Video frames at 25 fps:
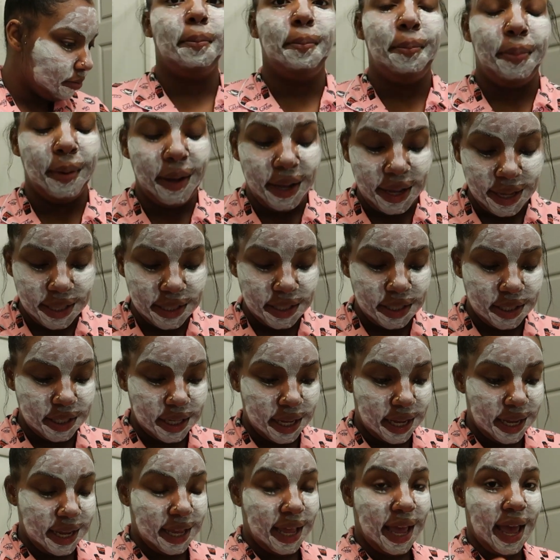But
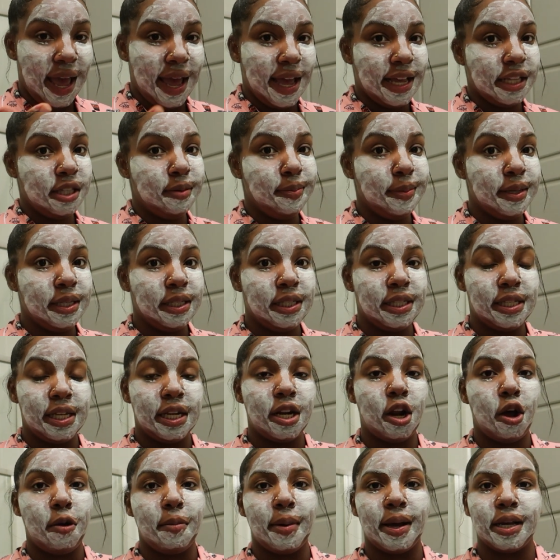it has been
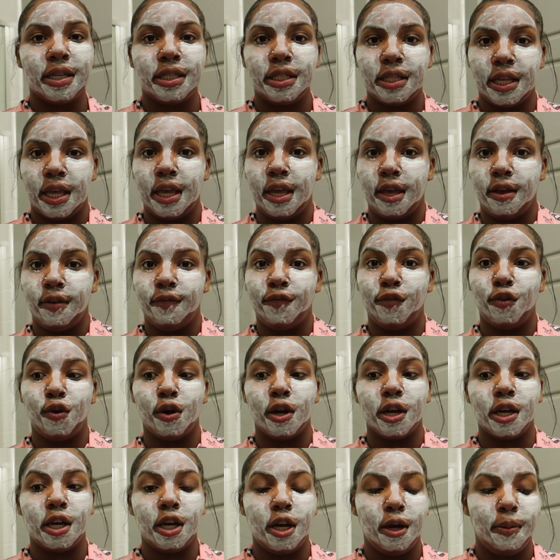sitting on my skin for
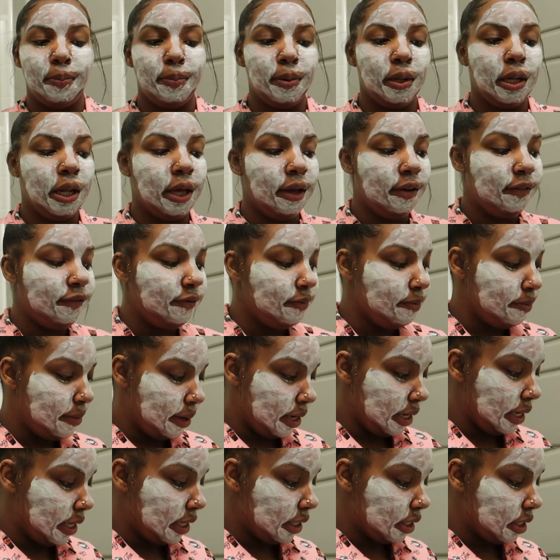a couple of
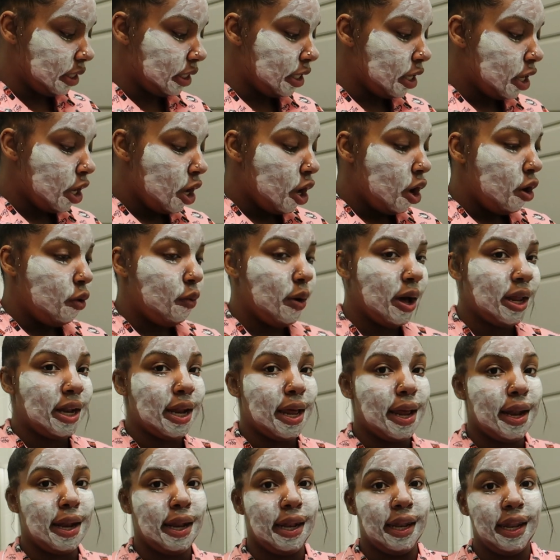minutes while
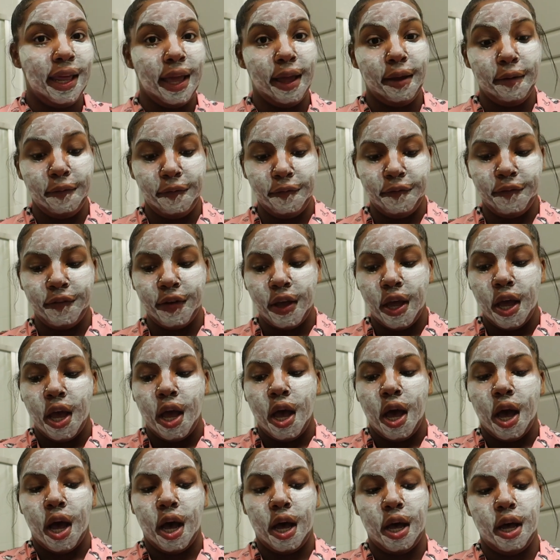I left.
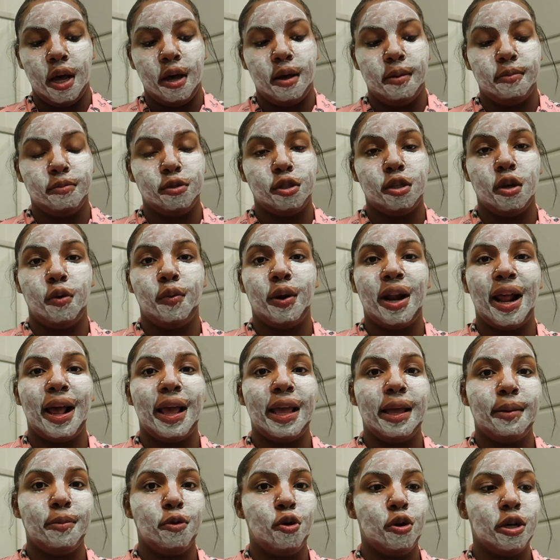So what I
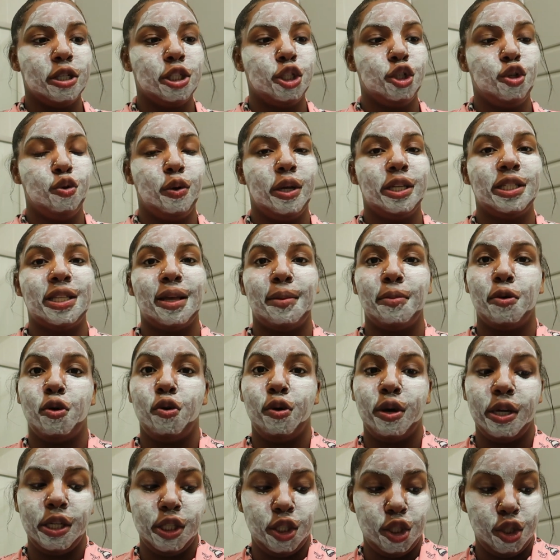am going to do is I'm
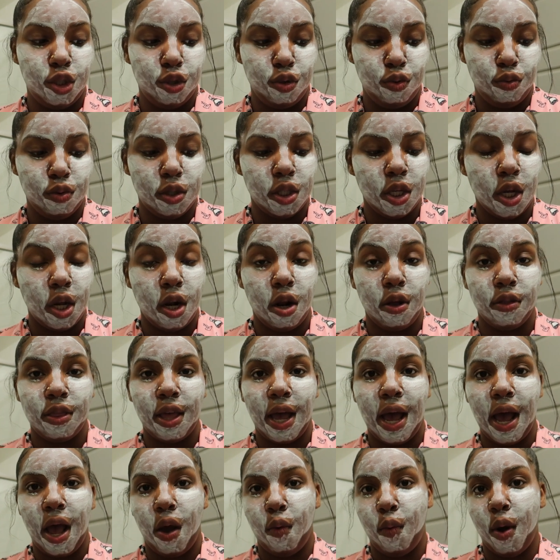going to turn on the
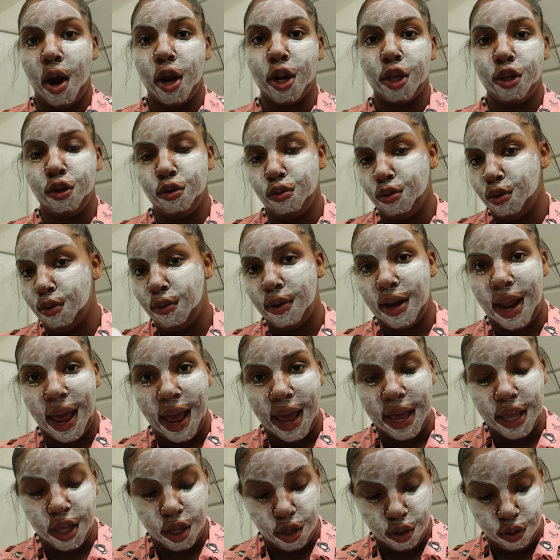hot water. You do
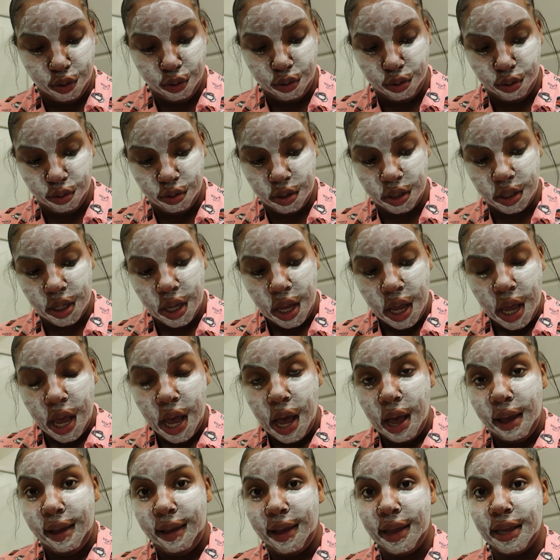not use
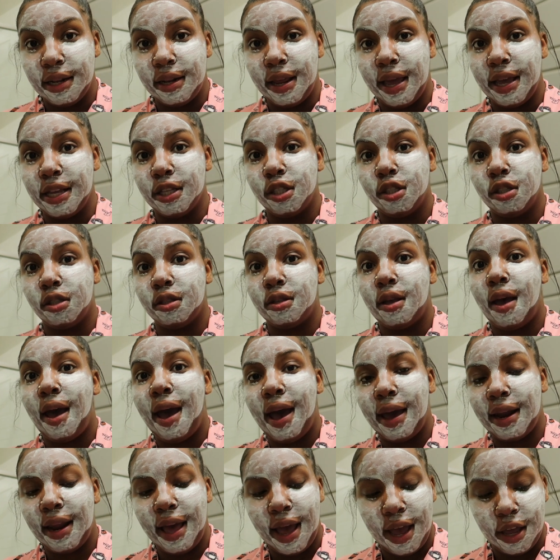it as
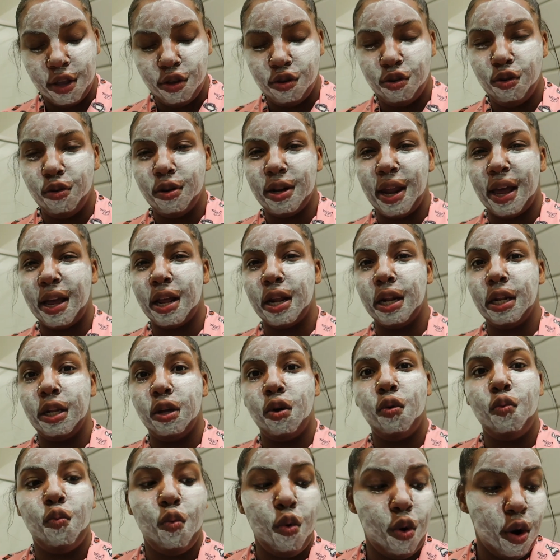hot. You do it like a
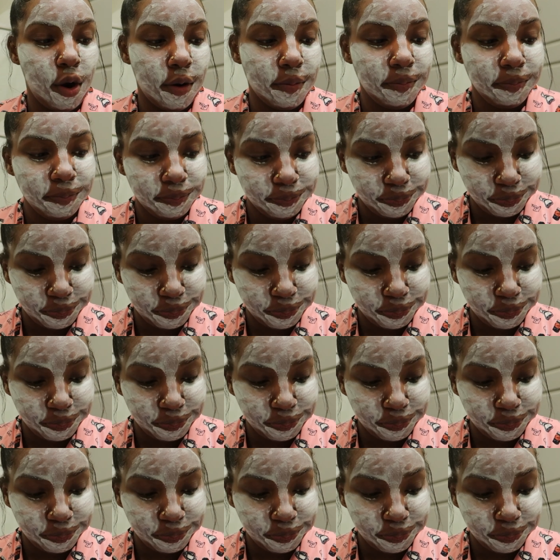little warm.